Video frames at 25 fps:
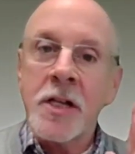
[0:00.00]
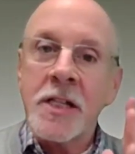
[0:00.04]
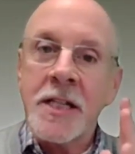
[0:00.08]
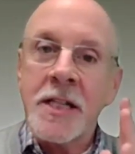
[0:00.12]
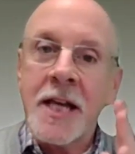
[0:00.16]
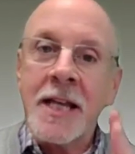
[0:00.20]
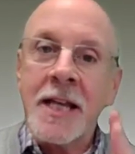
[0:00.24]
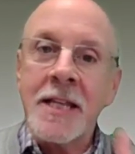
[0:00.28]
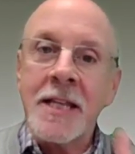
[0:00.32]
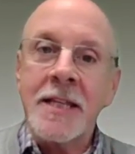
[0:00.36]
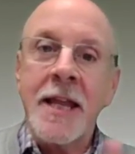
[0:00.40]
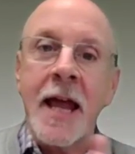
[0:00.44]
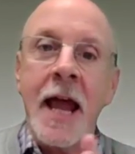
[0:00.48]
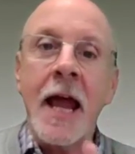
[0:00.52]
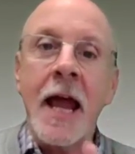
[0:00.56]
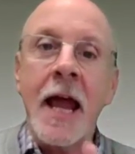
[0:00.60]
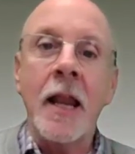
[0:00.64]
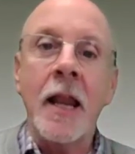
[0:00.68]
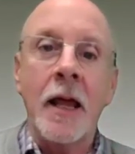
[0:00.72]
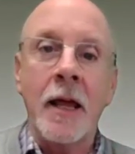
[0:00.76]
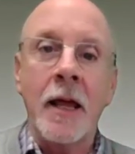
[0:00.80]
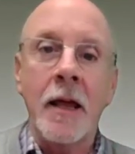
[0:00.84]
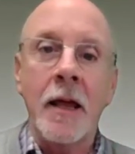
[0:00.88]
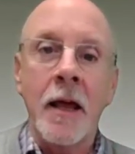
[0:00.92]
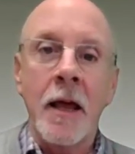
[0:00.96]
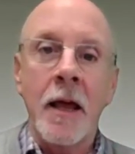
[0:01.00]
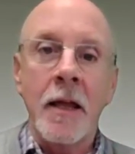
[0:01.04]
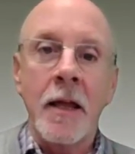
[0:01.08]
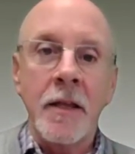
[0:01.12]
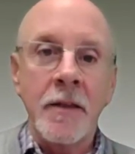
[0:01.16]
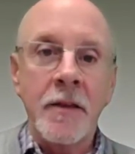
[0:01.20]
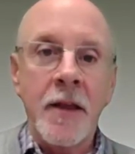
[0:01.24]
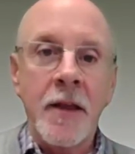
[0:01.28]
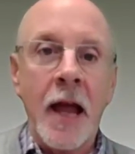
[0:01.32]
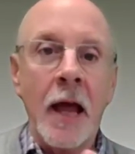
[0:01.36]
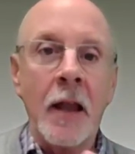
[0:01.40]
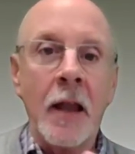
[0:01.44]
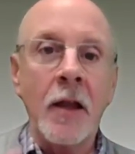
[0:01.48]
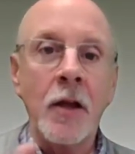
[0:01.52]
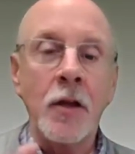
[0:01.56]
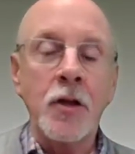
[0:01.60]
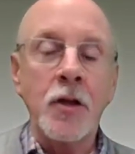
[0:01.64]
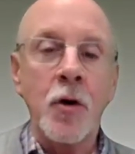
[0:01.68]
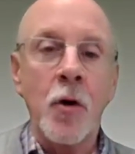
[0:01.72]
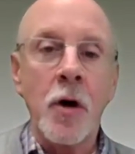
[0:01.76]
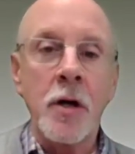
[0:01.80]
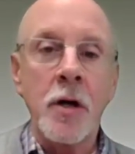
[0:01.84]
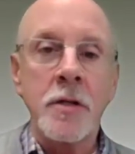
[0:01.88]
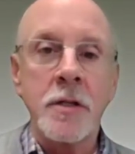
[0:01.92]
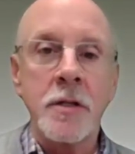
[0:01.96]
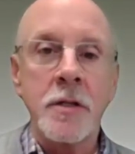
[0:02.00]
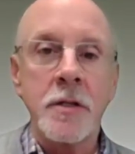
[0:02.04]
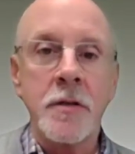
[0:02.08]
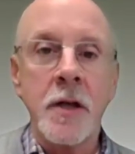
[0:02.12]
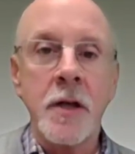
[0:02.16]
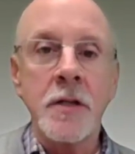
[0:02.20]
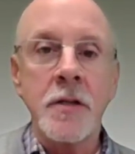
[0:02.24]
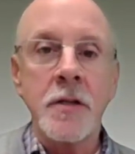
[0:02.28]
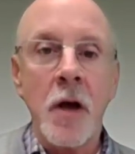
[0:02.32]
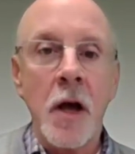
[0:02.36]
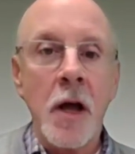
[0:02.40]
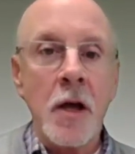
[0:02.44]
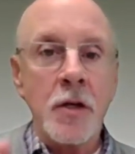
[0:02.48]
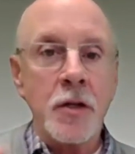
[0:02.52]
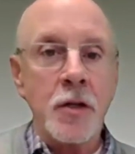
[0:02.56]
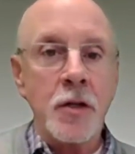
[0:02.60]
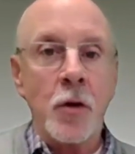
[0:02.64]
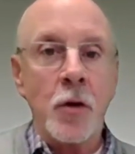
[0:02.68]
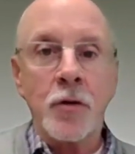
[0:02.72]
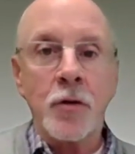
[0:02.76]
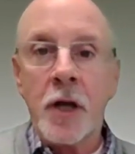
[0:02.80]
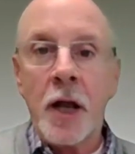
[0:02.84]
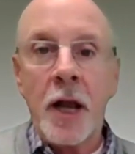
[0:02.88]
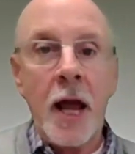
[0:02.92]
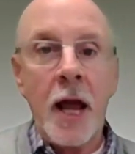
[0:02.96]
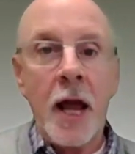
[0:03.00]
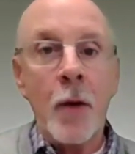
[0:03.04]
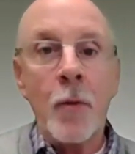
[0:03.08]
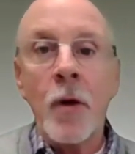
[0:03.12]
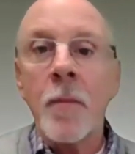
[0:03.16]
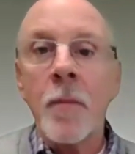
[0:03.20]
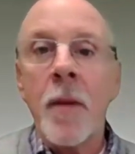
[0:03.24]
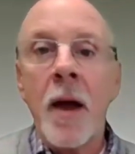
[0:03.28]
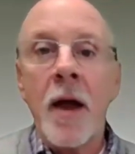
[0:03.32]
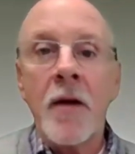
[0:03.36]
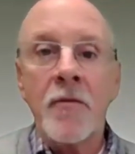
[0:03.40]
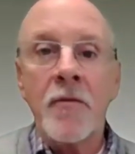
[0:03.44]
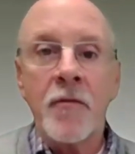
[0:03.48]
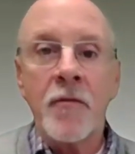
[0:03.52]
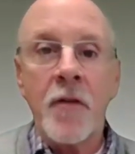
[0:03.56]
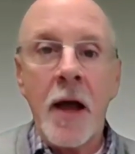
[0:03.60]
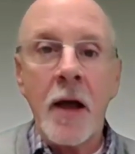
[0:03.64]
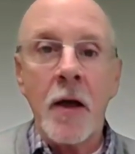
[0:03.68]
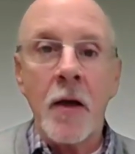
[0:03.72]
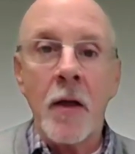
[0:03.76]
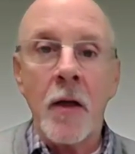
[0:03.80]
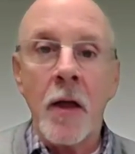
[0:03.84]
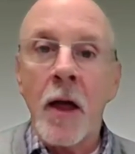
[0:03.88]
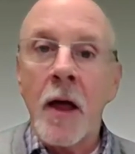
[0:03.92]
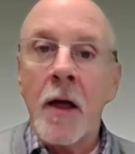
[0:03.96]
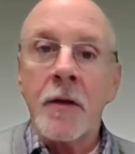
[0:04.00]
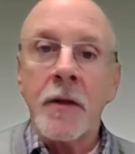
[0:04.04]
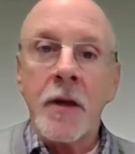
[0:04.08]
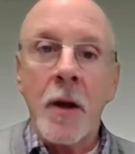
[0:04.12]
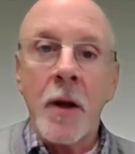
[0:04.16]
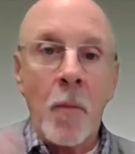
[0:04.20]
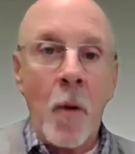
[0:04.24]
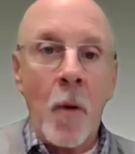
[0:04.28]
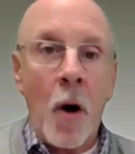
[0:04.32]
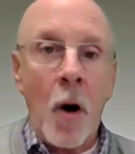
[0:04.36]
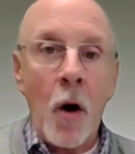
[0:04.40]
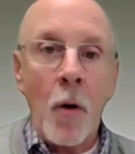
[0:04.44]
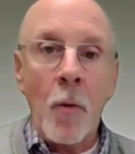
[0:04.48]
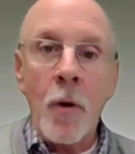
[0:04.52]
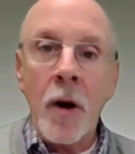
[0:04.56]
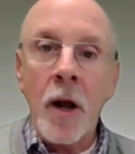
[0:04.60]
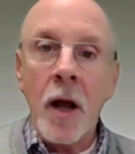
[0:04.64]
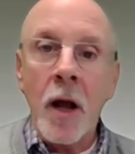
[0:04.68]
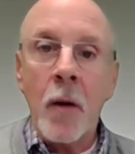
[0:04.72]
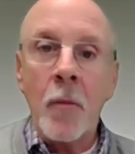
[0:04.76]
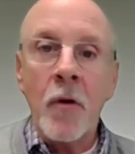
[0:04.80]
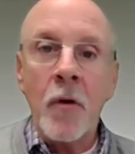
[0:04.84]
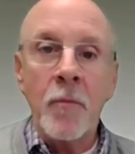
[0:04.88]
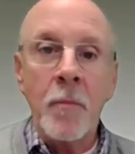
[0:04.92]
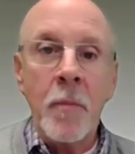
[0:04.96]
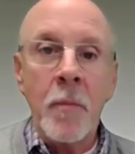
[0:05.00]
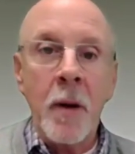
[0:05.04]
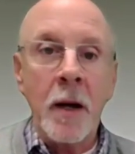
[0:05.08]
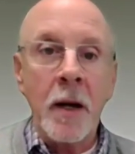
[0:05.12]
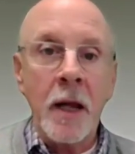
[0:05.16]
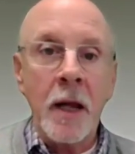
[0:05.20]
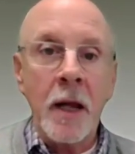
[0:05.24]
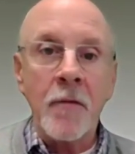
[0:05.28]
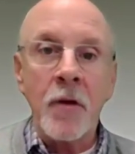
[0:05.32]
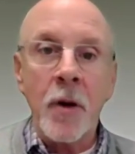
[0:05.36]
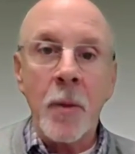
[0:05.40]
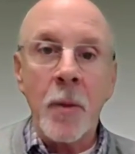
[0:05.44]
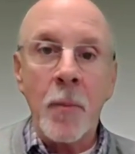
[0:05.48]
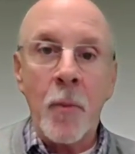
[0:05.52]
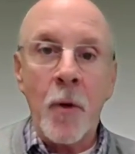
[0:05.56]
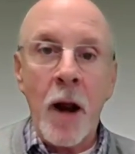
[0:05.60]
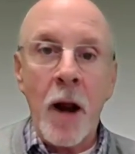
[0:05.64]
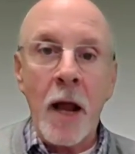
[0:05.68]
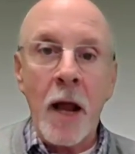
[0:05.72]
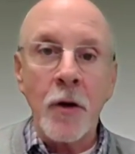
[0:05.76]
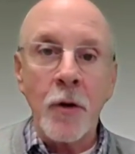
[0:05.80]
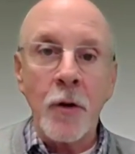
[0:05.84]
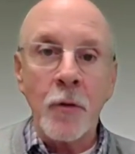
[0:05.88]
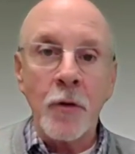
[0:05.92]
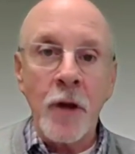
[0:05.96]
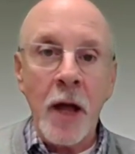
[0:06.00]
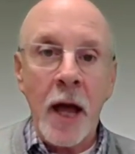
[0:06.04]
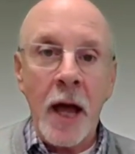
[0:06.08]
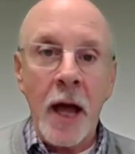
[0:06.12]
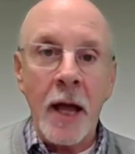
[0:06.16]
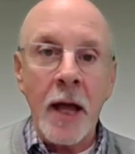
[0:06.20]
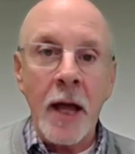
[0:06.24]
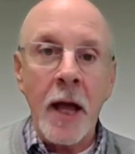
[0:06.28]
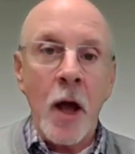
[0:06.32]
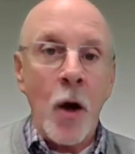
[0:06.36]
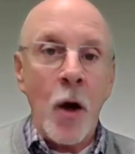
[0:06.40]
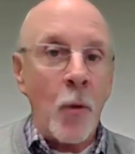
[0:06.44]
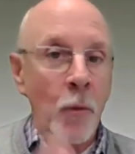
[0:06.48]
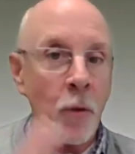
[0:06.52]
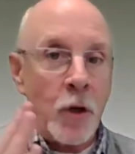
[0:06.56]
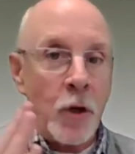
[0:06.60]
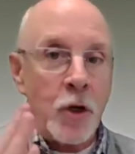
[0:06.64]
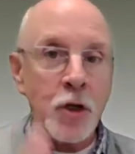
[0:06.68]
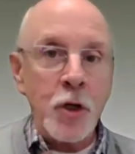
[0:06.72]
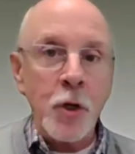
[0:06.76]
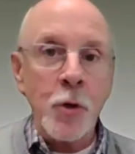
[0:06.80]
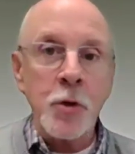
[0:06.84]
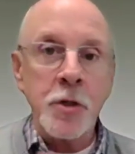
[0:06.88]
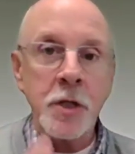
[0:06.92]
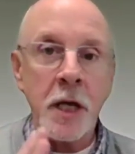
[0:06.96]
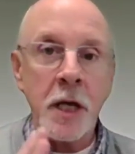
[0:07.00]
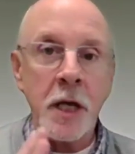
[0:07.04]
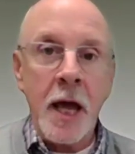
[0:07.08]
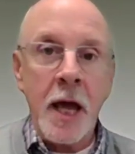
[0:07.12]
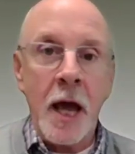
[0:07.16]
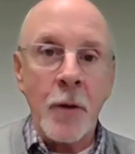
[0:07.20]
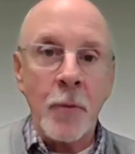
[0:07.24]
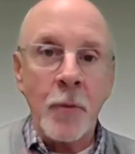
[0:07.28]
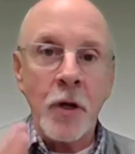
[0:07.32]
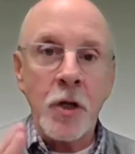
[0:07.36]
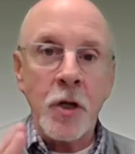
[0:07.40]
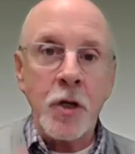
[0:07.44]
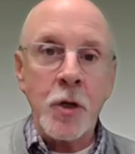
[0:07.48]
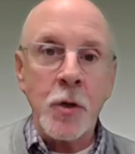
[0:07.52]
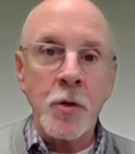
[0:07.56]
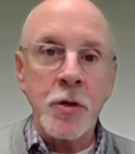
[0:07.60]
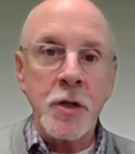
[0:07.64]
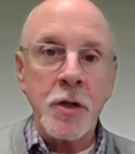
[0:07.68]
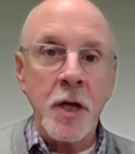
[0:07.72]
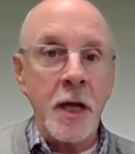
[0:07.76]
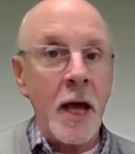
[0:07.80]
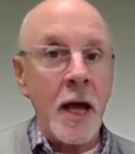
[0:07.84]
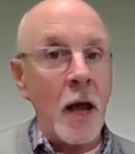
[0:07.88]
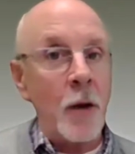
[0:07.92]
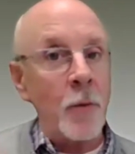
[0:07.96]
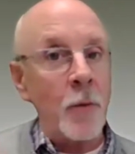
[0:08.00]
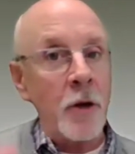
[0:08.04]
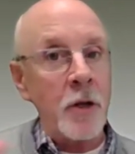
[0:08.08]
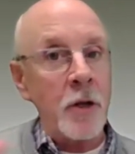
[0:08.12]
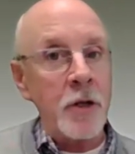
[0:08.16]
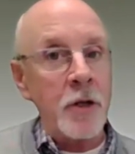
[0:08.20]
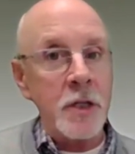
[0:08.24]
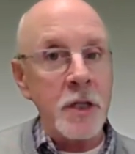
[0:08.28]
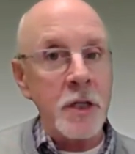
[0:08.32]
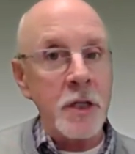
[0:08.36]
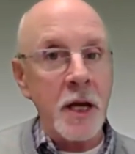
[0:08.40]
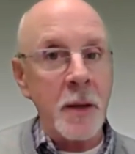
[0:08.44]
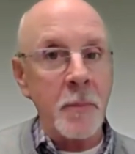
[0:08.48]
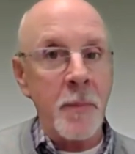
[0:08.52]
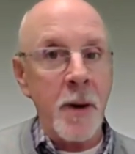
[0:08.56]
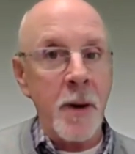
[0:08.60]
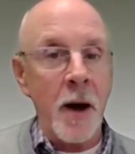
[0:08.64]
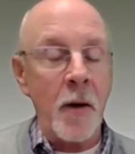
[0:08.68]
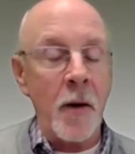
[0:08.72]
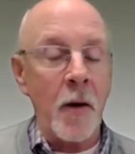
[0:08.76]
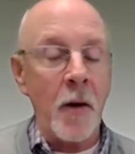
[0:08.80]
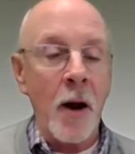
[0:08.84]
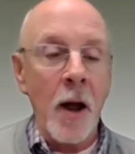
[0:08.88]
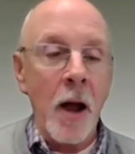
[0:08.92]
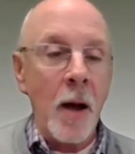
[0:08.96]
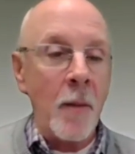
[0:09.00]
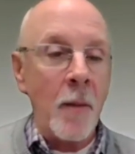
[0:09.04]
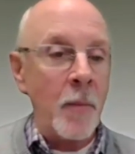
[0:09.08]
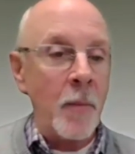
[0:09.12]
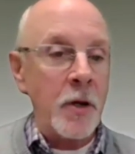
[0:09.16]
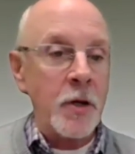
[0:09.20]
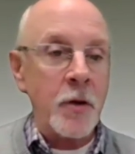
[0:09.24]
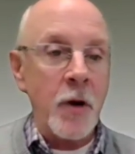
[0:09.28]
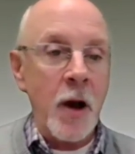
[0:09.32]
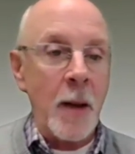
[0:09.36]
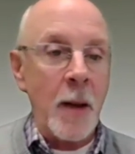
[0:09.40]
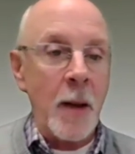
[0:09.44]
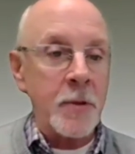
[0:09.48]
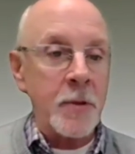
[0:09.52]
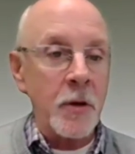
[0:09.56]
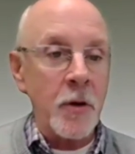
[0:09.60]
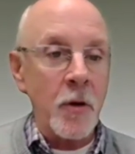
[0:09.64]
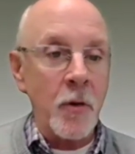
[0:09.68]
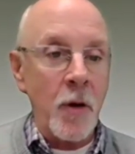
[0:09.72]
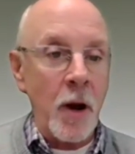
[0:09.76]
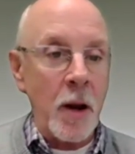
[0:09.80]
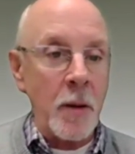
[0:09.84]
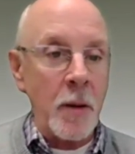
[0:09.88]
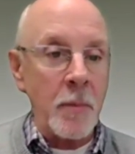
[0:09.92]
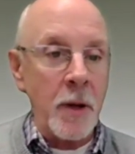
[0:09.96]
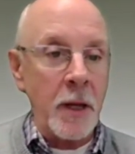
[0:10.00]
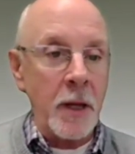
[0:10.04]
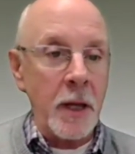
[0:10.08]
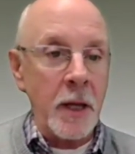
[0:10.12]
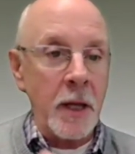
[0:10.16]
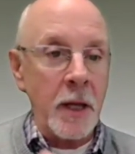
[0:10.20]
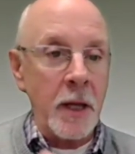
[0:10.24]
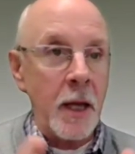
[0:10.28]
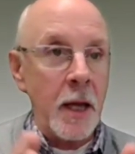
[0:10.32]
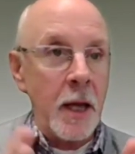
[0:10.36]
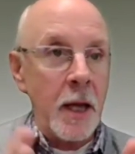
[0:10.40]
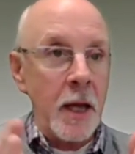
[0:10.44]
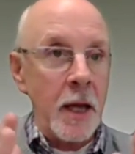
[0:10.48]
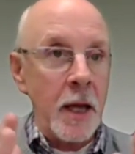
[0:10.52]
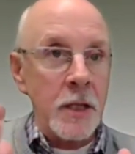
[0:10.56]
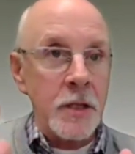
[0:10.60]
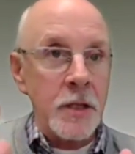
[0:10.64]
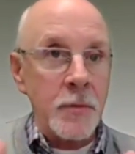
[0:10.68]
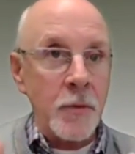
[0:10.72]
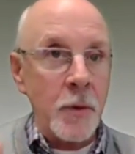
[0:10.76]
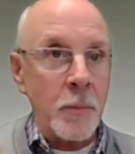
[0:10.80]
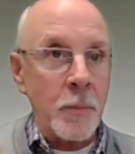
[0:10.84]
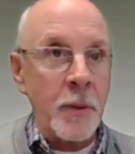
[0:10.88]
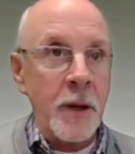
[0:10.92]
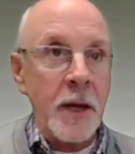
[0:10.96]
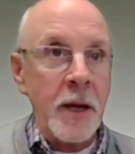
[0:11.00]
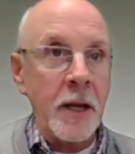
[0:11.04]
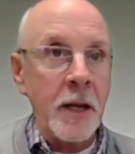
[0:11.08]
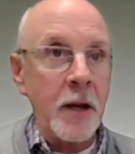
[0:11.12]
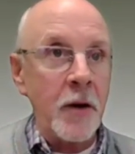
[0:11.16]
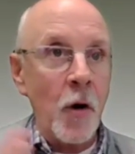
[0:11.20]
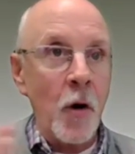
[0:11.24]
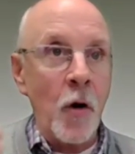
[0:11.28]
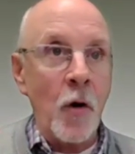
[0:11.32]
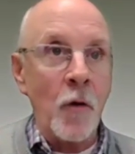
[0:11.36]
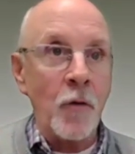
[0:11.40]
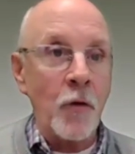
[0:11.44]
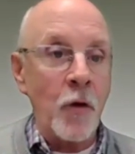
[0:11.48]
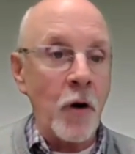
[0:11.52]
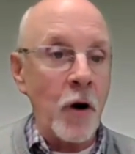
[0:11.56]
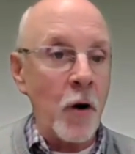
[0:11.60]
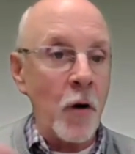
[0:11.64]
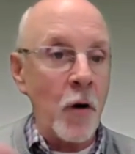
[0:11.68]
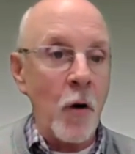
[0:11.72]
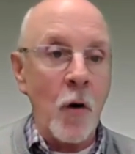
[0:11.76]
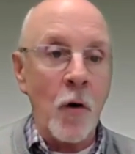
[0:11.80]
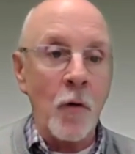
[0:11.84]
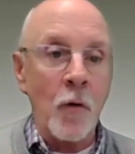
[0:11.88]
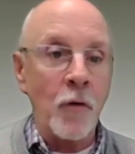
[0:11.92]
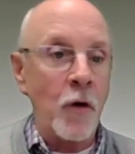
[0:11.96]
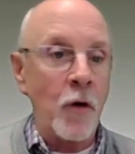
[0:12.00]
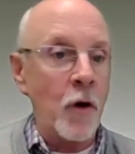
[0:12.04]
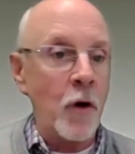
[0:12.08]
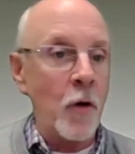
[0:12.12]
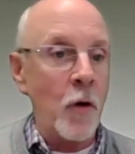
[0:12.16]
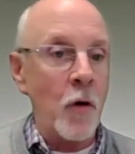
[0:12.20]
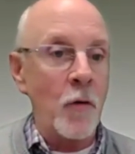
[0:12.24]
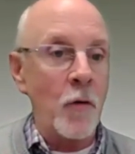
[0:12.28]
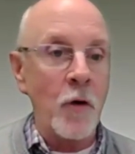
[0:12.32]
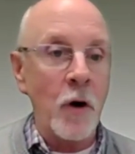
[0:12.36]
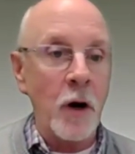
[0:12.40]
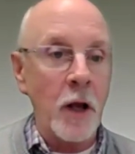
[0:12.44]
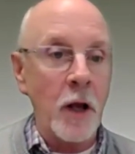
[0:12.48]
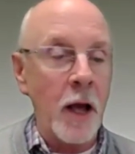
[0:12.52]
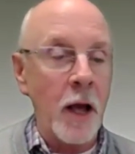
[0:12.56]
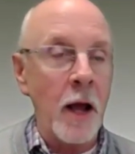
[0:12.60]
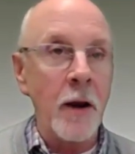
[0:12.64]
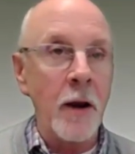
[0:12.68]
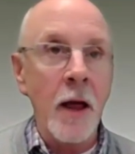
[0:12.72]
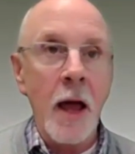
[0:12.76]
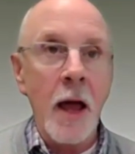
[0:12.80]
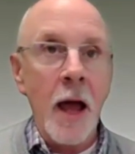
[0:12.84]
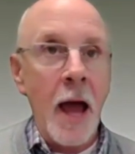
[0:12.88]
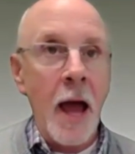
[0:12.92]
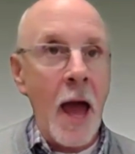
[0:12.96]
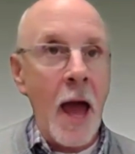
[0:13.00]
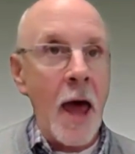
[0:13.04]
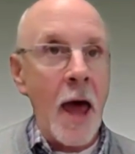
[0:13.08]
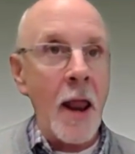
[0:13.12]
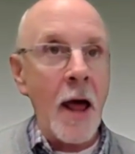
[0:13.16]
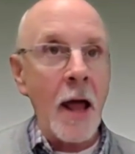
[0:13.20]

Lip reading: She said daily choices. These are, so today we may fail. Tomorrow we've been given a brand new day. We choose again, we choose again, we just get better. But you're absolutely right, Micki. It's repeated over and over and over again.